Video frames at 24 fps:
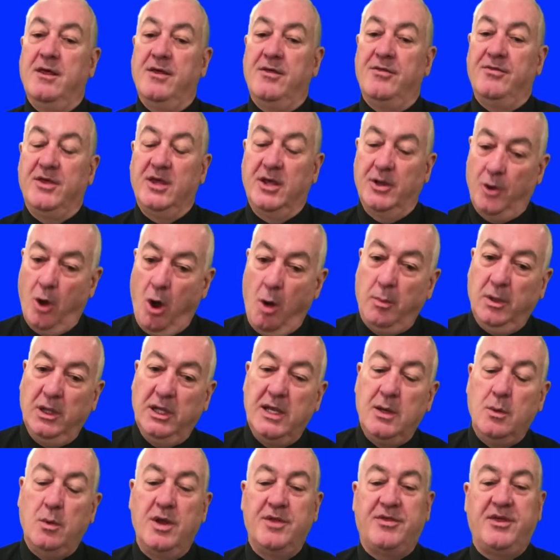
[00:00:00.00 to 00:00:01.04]
The
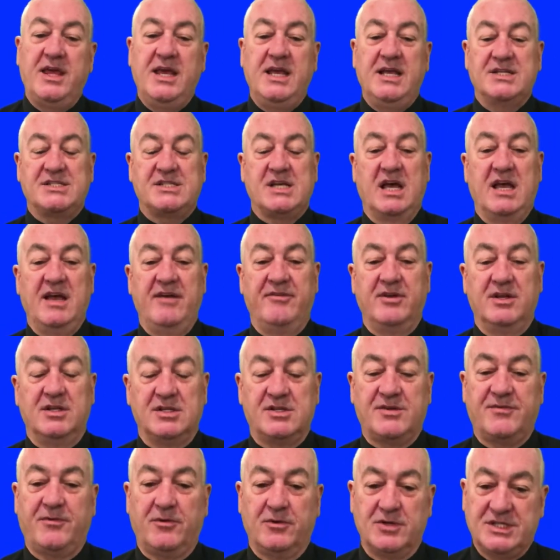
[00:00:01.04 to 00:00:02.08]
anomaly with hearsay evidence
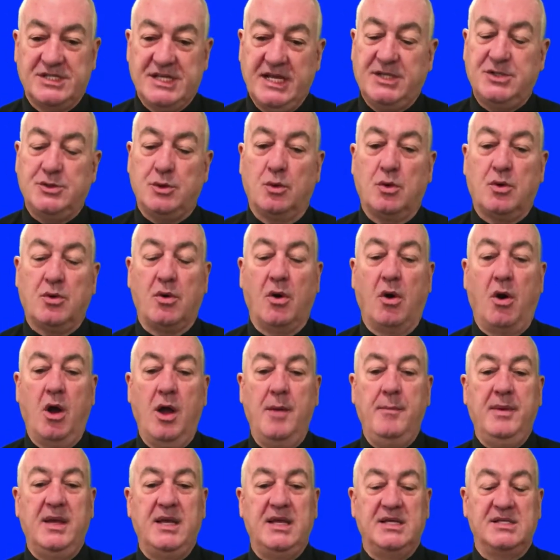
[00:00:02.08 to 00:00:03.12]
for a sexual
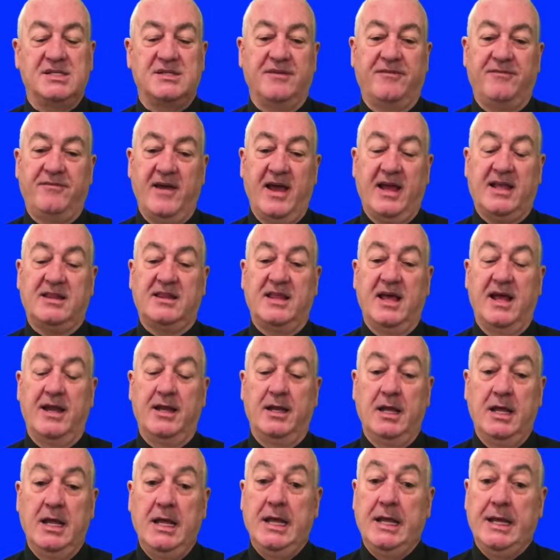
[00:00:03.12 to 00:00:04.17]
crime is the fact that
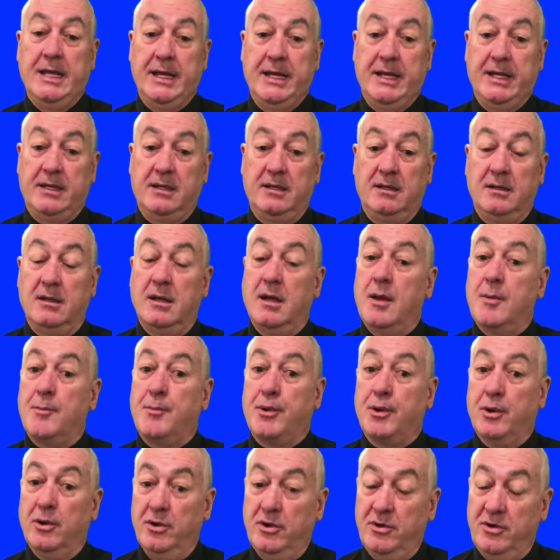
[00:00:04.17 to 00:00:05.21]
it
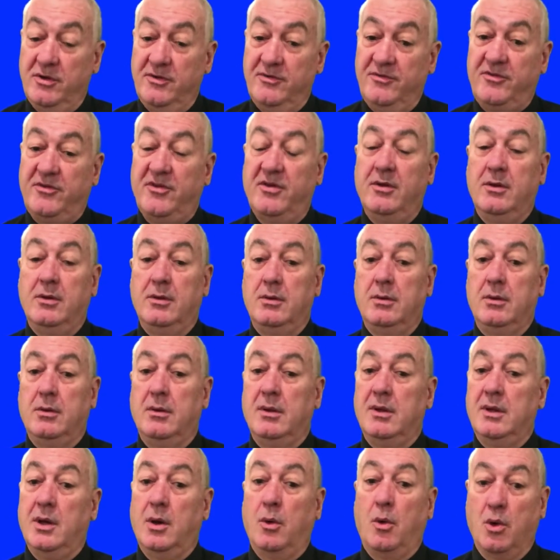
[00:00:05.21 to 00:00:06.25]
proves
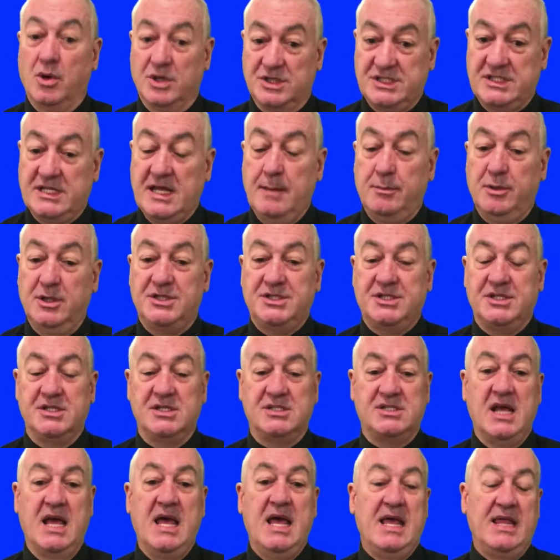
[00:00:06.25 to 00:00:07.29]
or
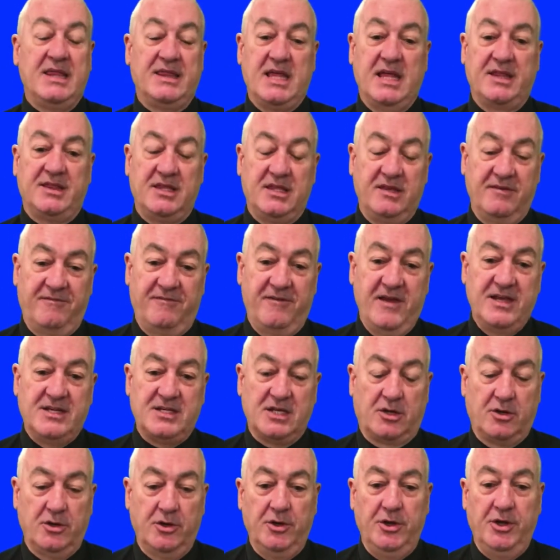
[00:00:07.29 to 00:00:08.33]
establishes that the event
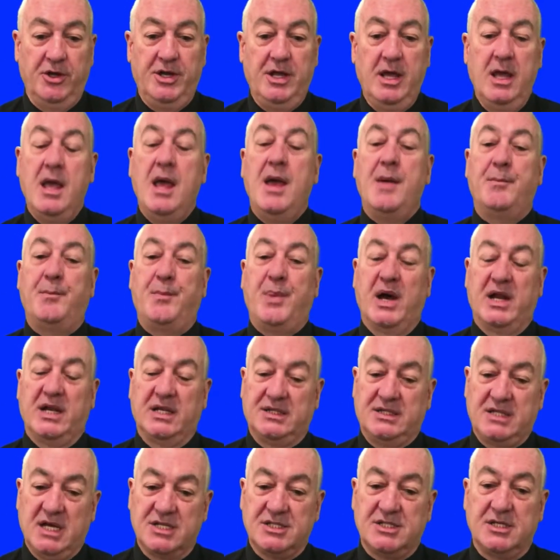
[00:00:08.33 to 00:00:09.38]
occurred, but it
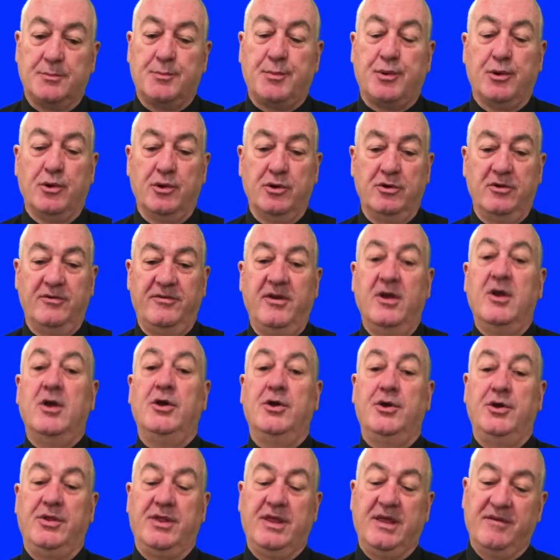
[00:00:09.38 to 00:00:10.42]
doesn't prove
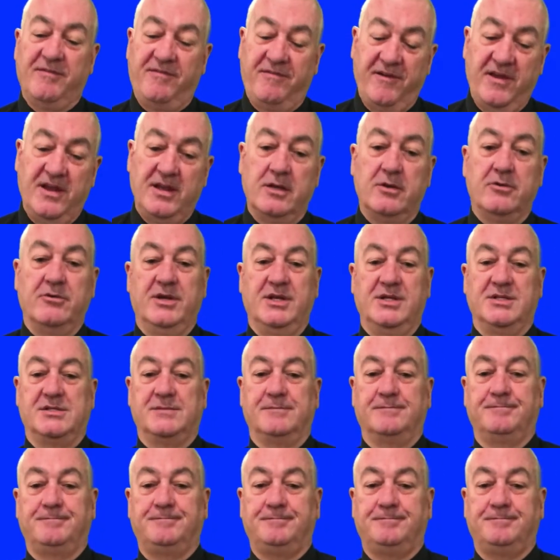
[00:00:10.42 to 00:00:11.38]
who the offender is.